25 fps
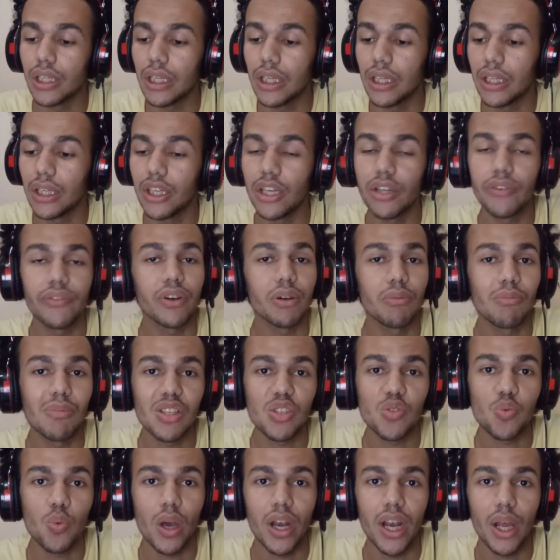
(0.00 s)
Never
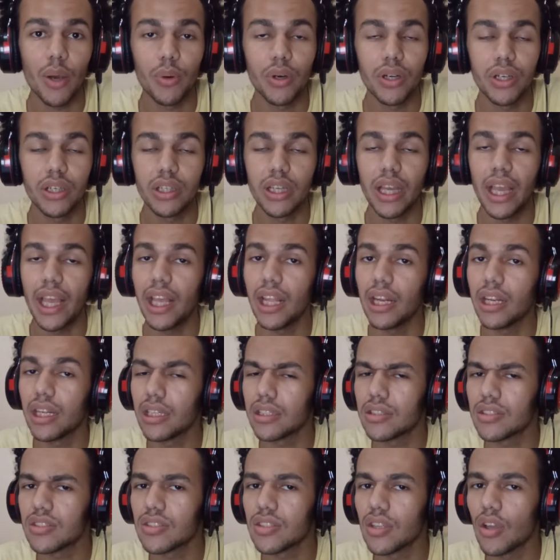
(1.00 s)
miss 1 hour, and
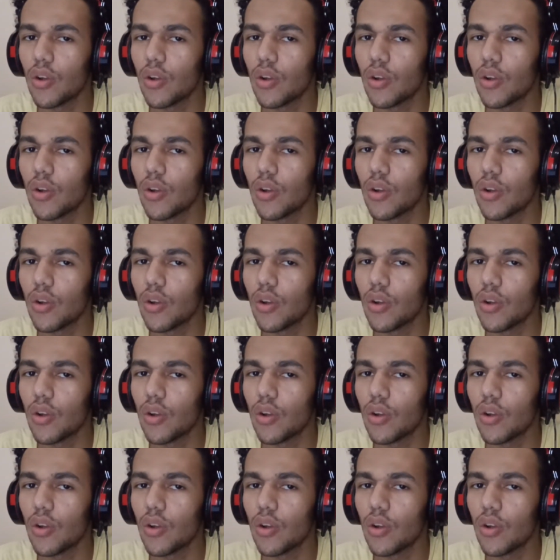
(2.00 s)
it's a